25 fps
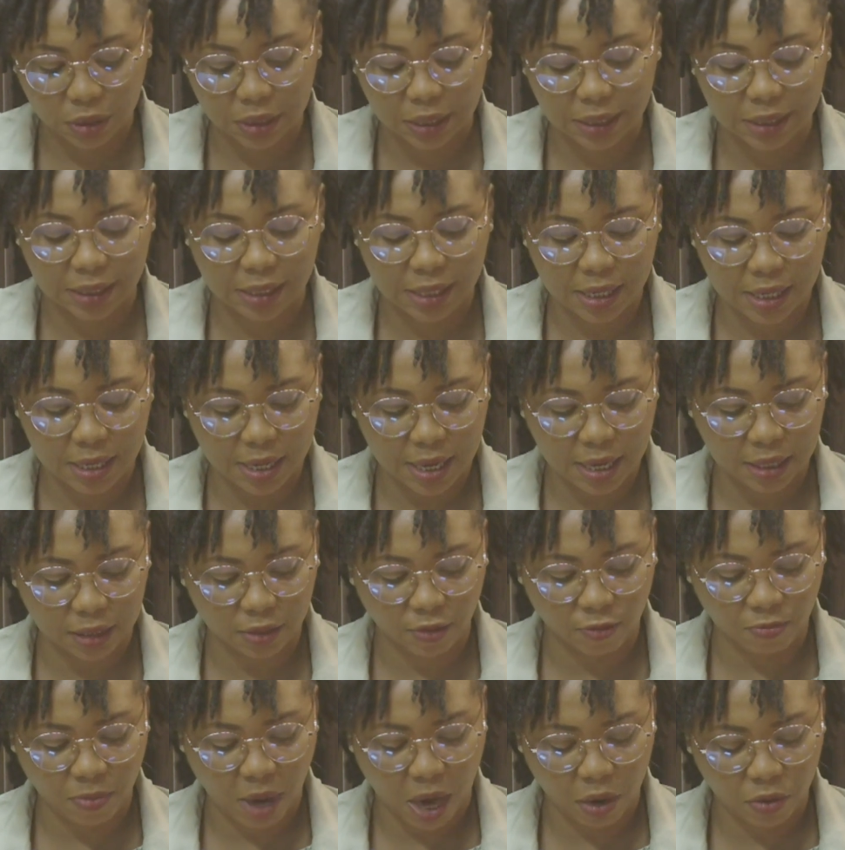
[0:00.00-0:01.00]
16 years
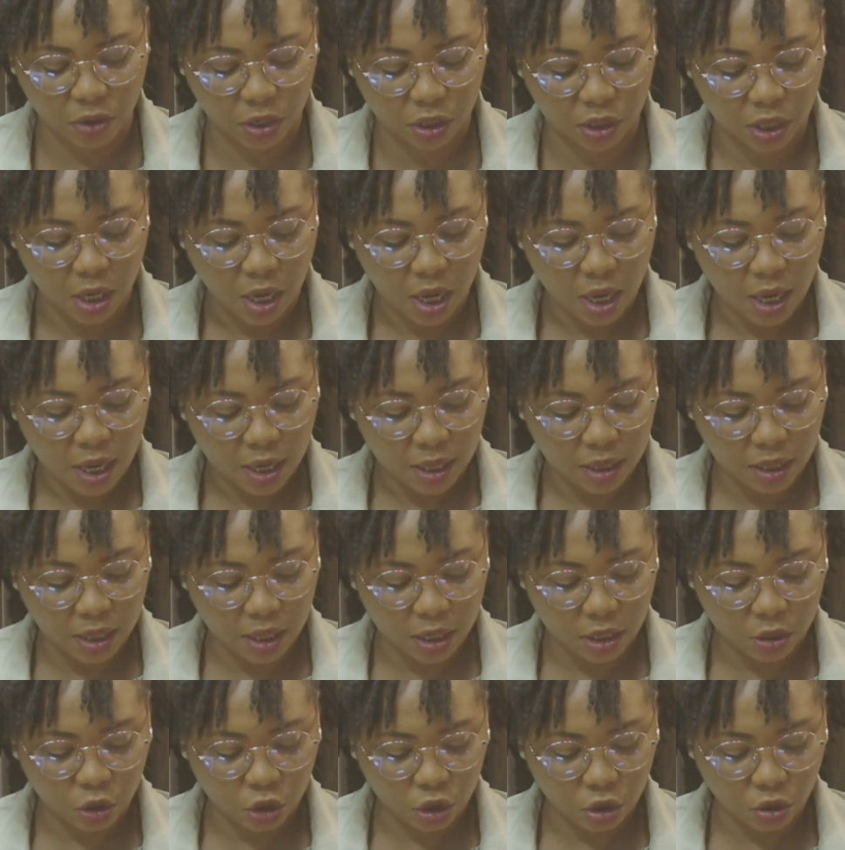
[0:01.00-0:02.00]
of marriage.
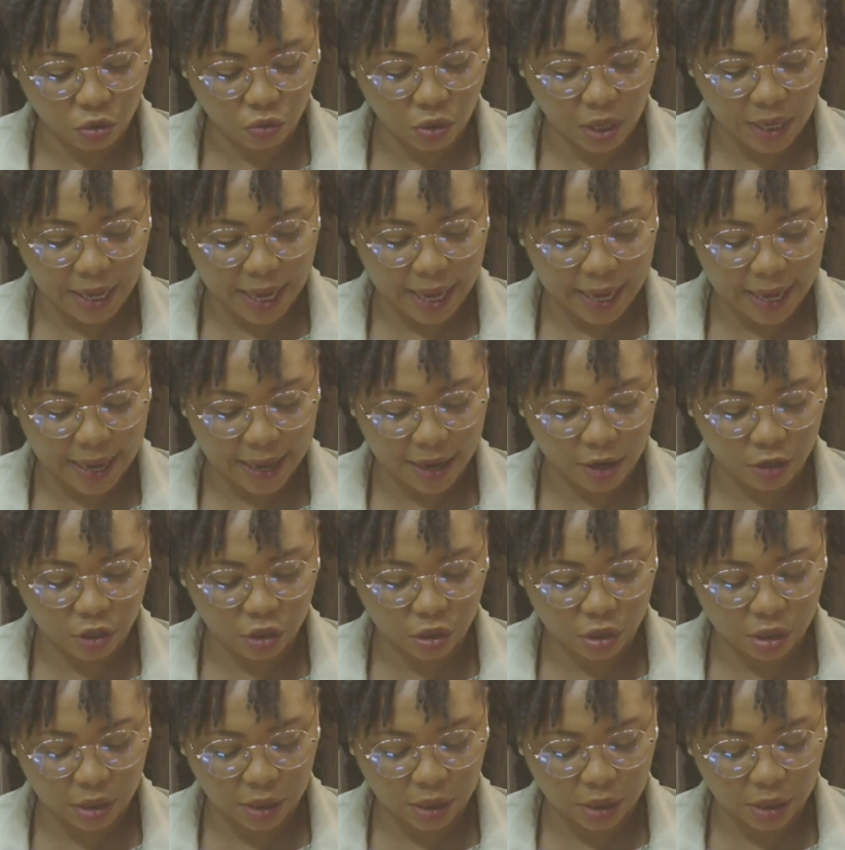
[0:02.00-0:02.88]
The children are aged